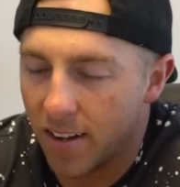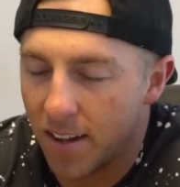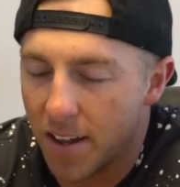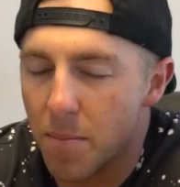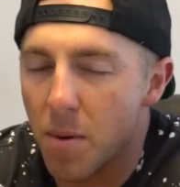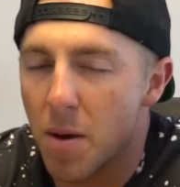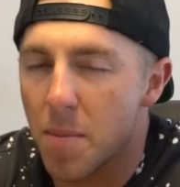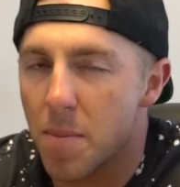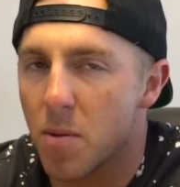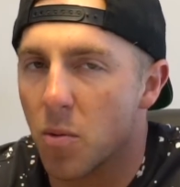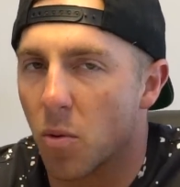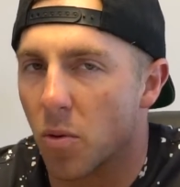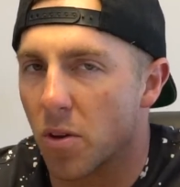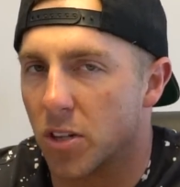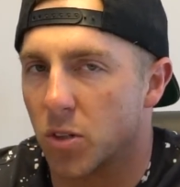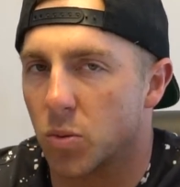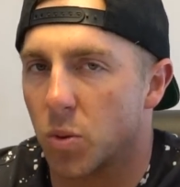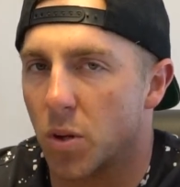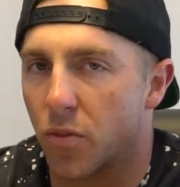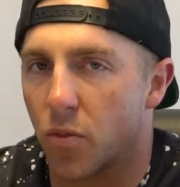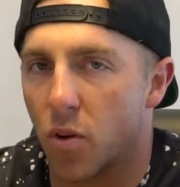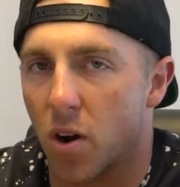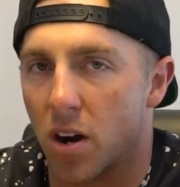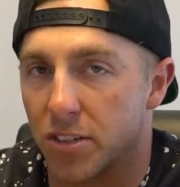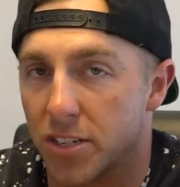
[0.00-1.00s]
It might be more than
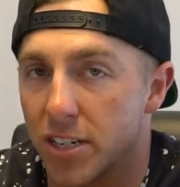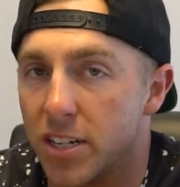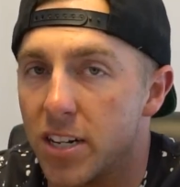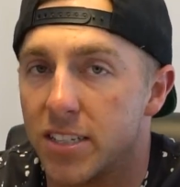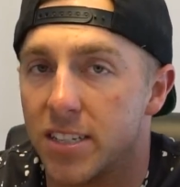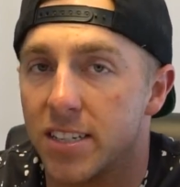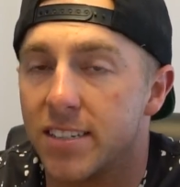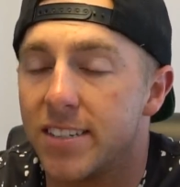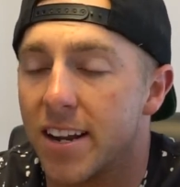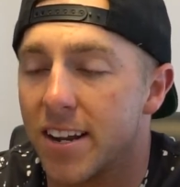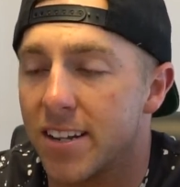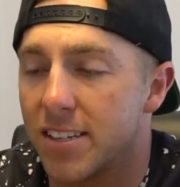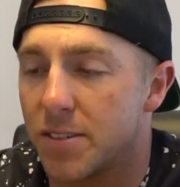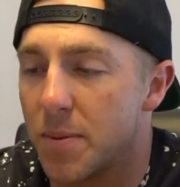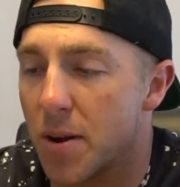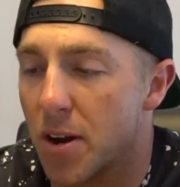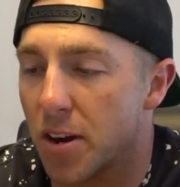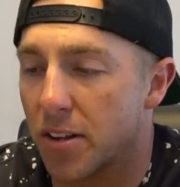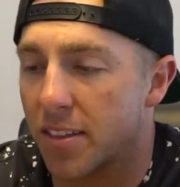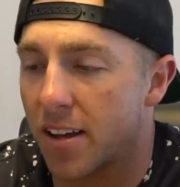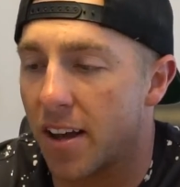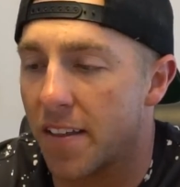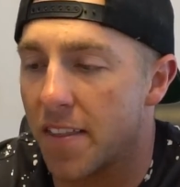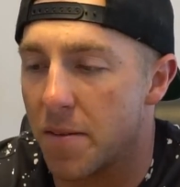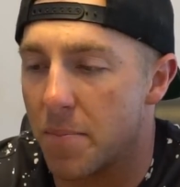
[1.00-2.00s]
24 hours. it's a dance
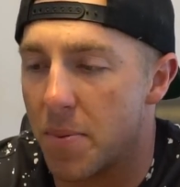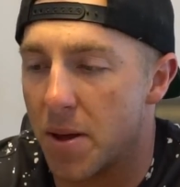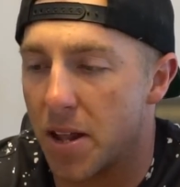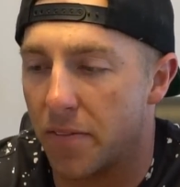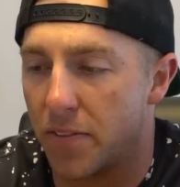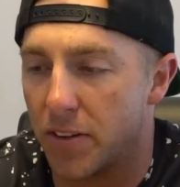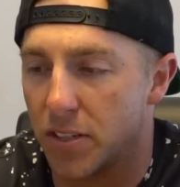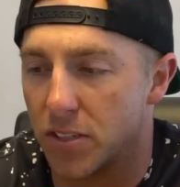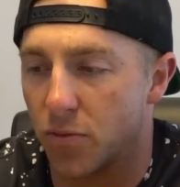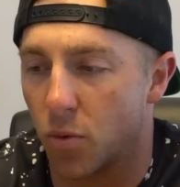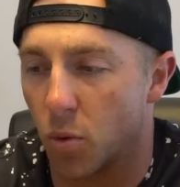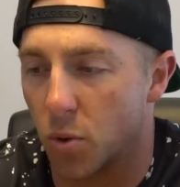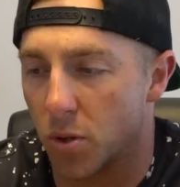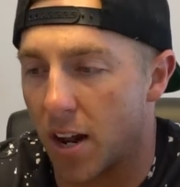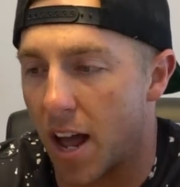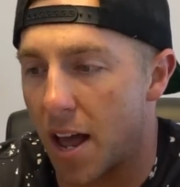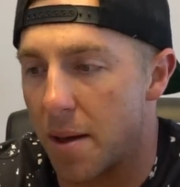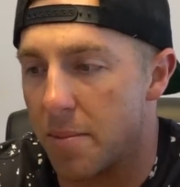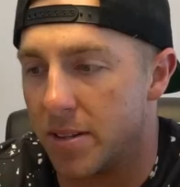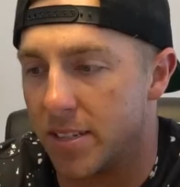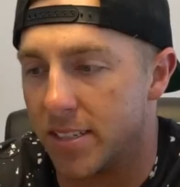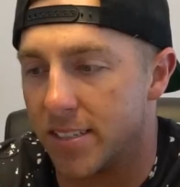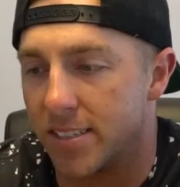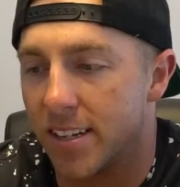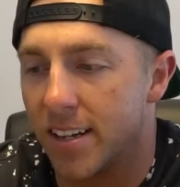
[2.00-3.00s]
marathon that benefits Four
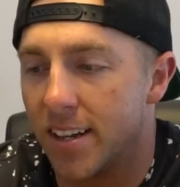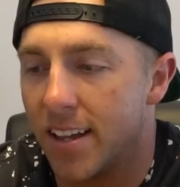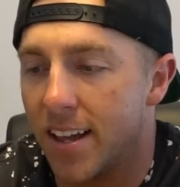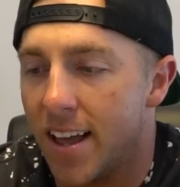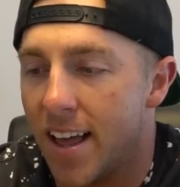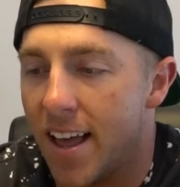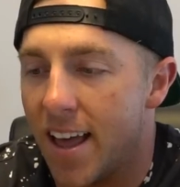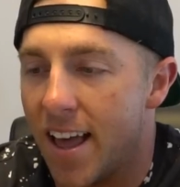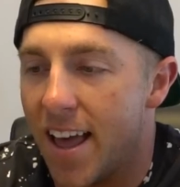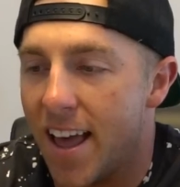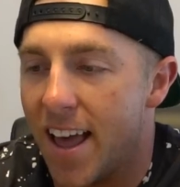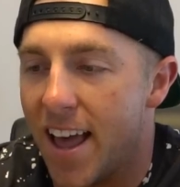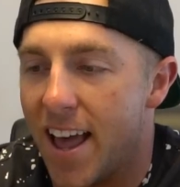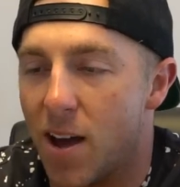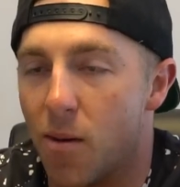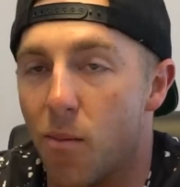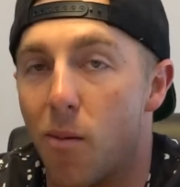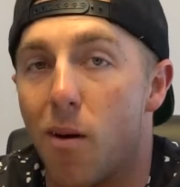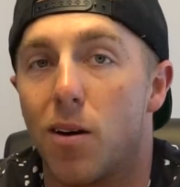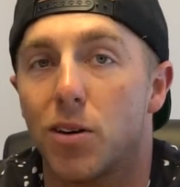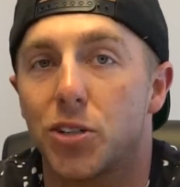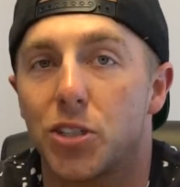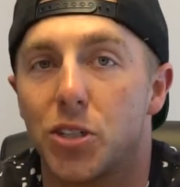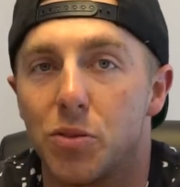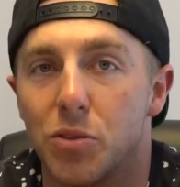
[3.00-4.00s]
Diamonds. And
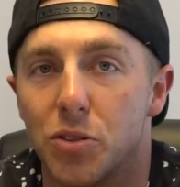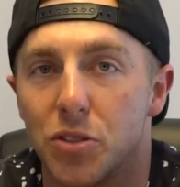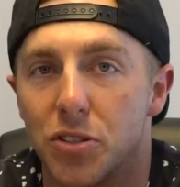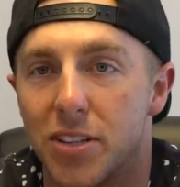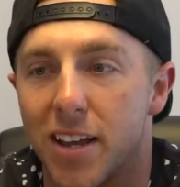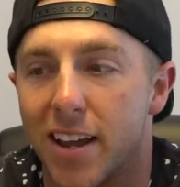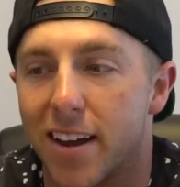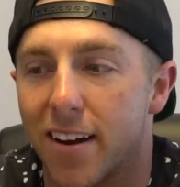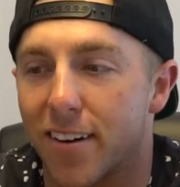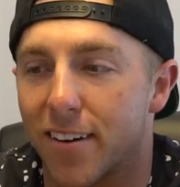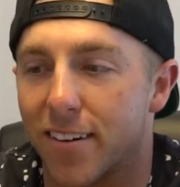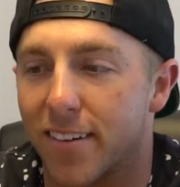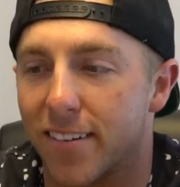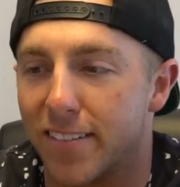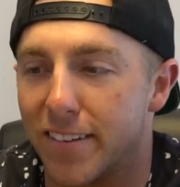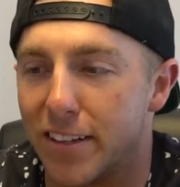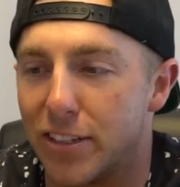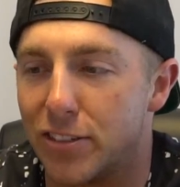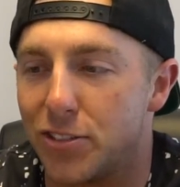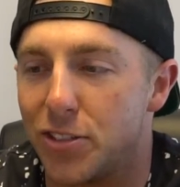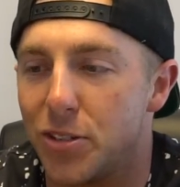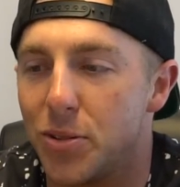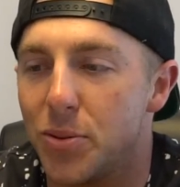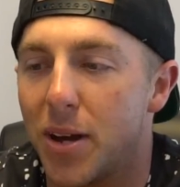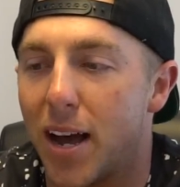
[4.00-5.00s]
while she was there,
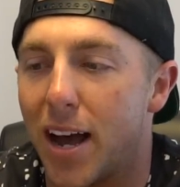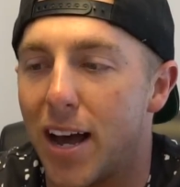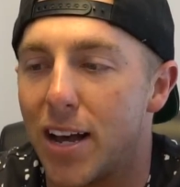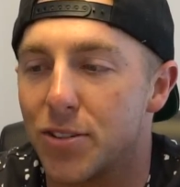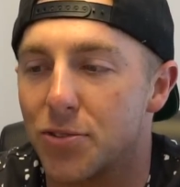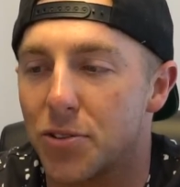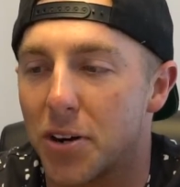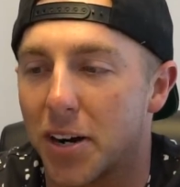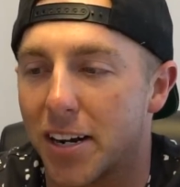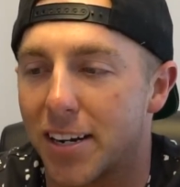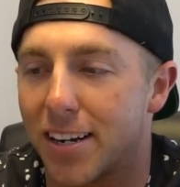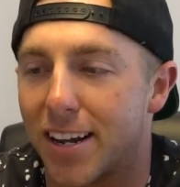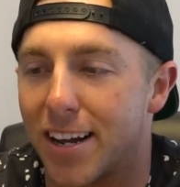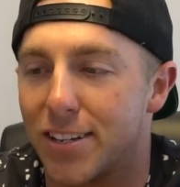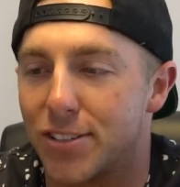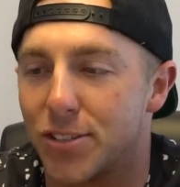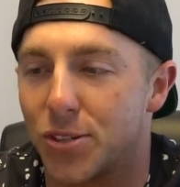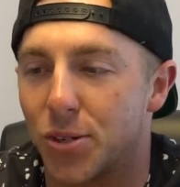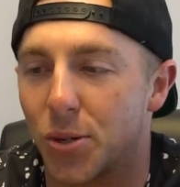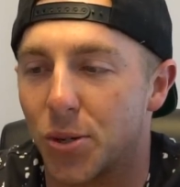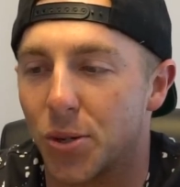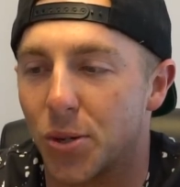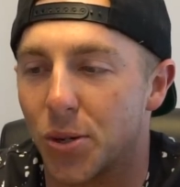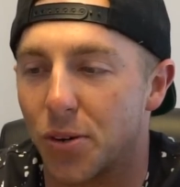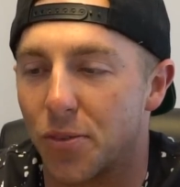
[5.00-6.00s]
these two guys
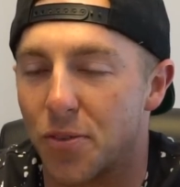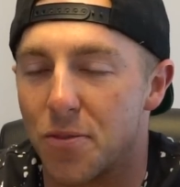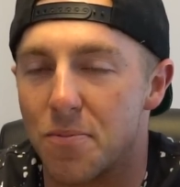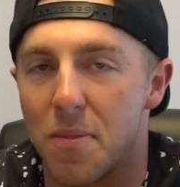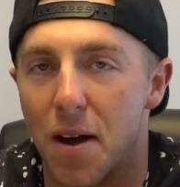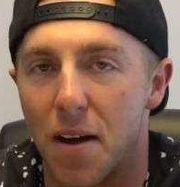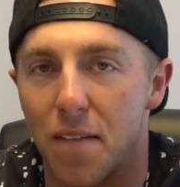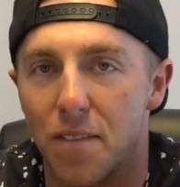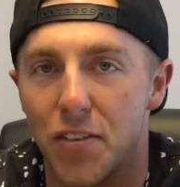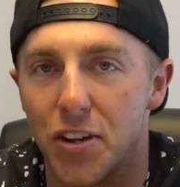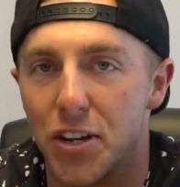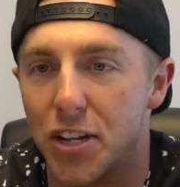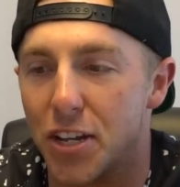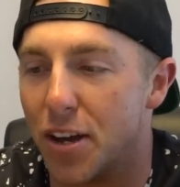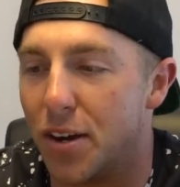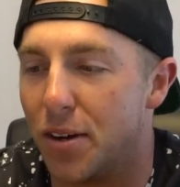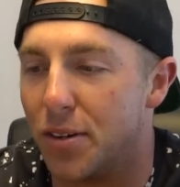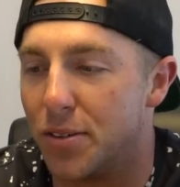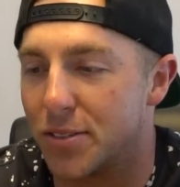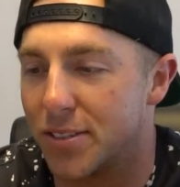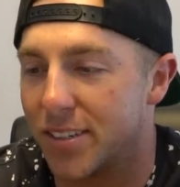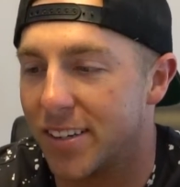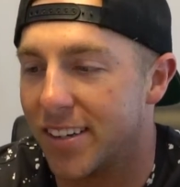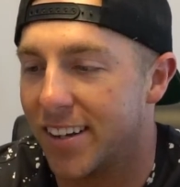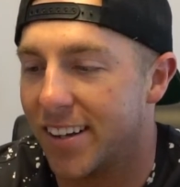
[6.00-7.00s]
recognized her from my
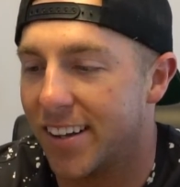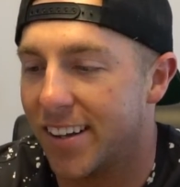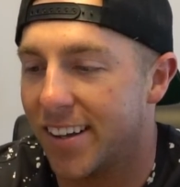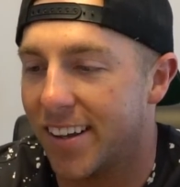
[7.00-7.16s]
videos.